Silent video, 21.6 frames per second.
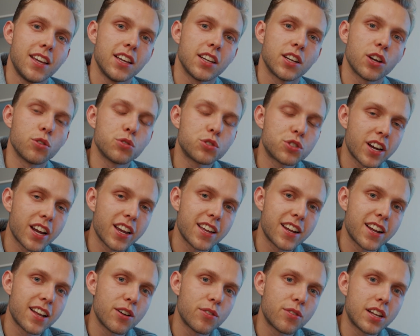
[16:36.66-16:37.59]
Go try
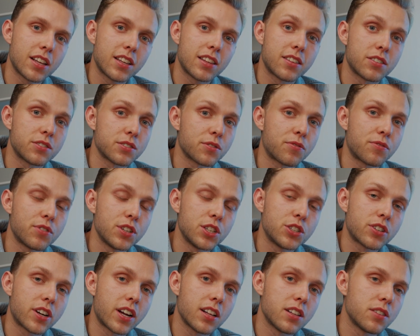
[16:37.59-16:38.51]
it out. There's a free
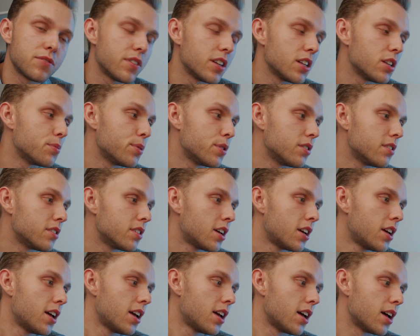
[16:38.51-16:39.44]
trial available,
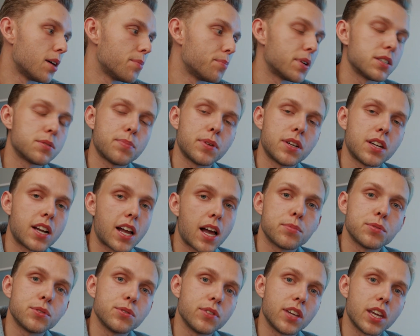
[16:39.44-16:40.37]
but it's been an
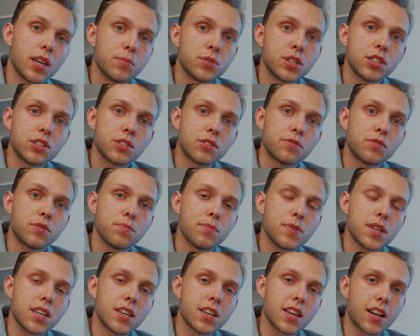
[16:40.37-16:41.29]
absolute game changer for
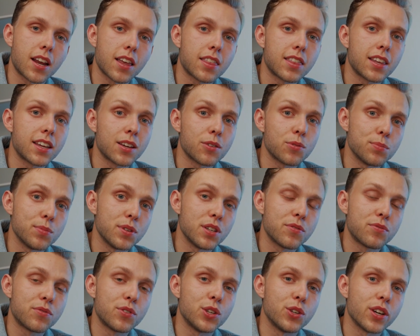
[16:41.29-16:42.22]
me, and I think it will be
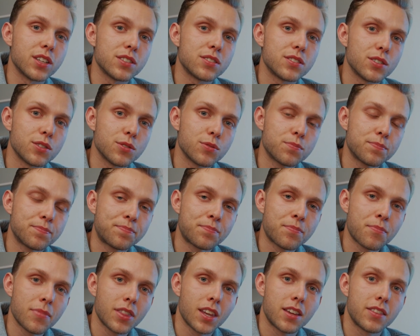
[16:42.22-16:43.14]
for you guys too.
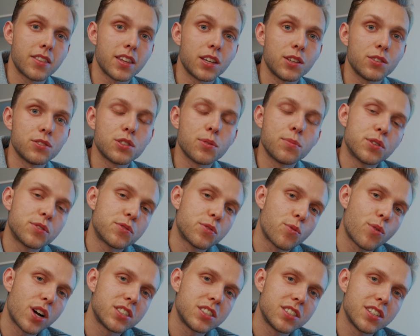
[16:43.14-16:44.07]
Thank you so much for
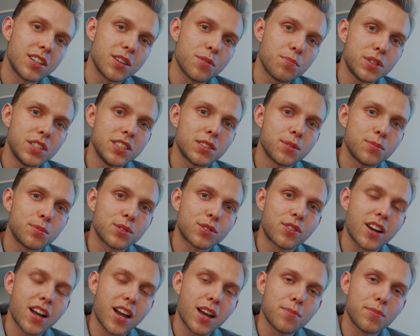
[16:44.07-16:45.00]
watching. Please
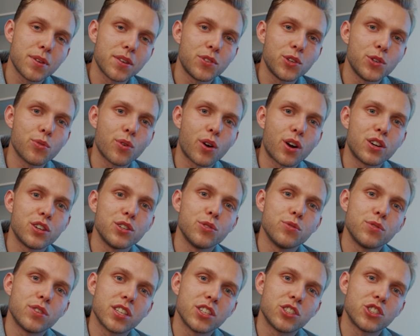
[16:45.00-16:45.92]
subscribe if you are new
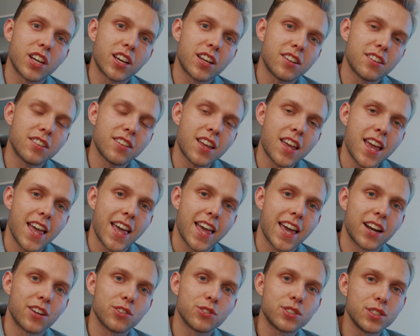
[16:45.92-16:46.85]
to the channel,
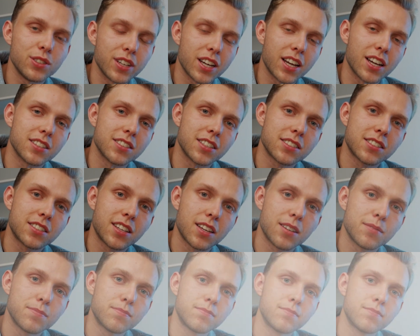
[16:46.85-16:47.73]
and I'll see you guys next time.